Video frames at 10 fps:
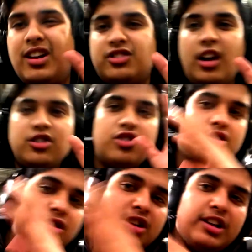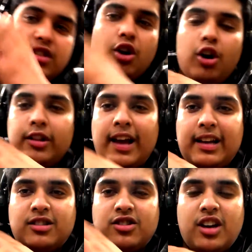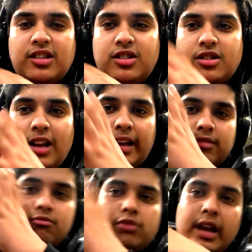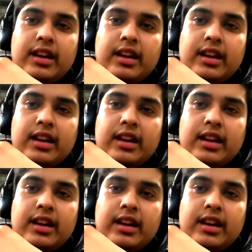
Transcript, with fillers: I'll, I'll just list all the exercises like right